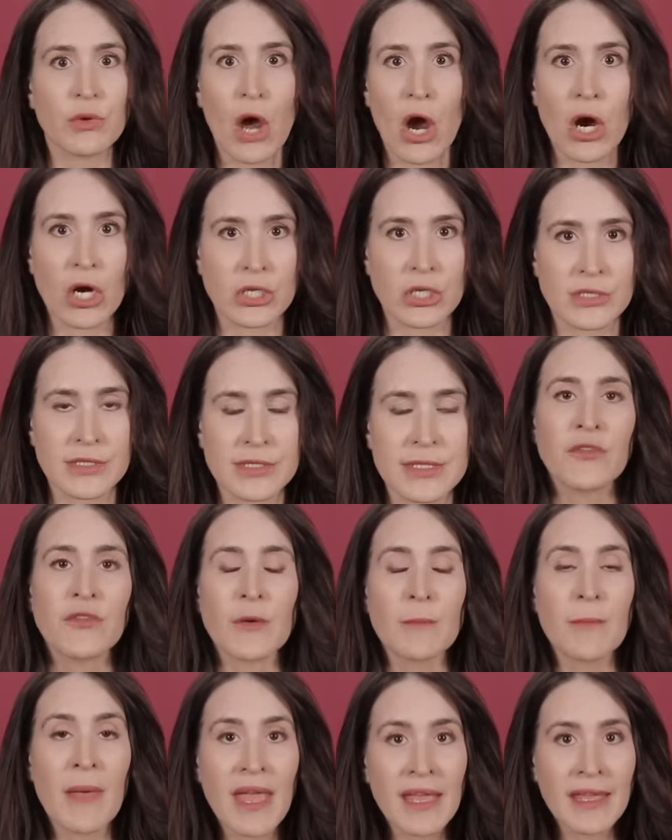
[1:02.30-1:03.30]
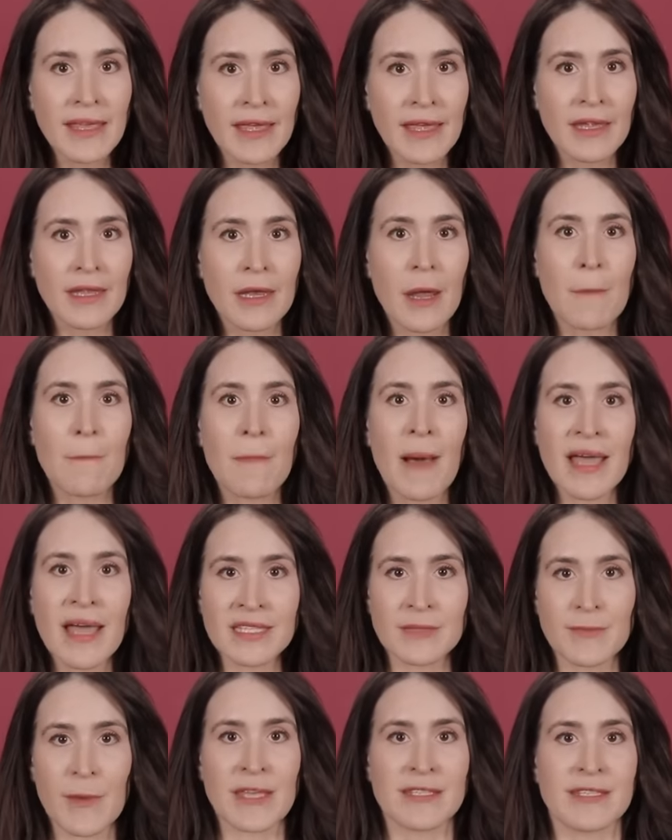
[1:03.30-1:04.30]
hearts. For Megan,
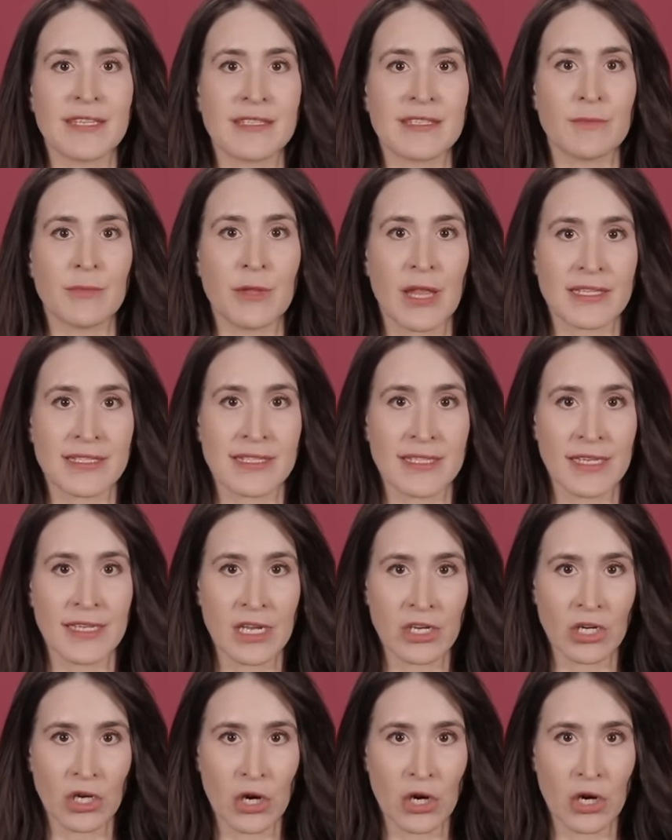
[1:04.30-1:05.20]
MySpace is a blessing and a